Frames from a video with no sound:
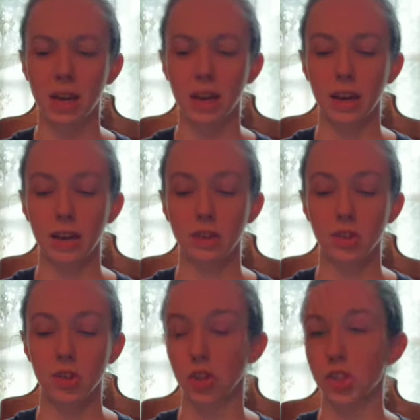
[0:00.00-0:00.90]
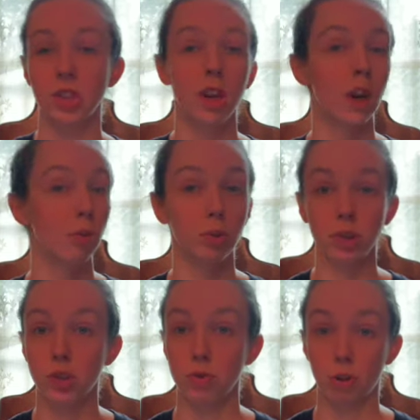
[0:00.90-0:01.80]
and just
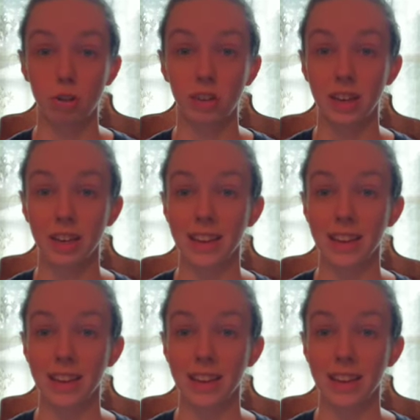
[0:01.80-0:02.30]
really struggling